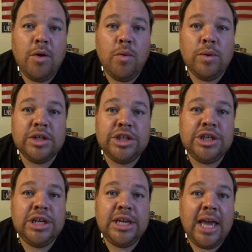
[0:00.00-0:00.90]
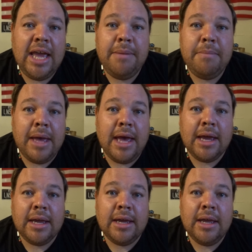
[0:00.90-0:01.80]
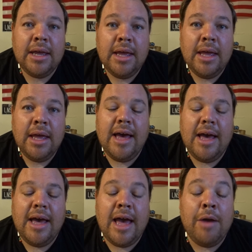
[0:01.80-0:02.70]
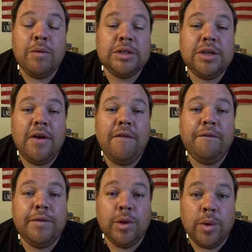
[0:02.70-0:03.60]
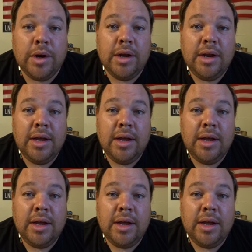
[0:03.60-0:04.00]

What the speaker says: When she came back, I was floored.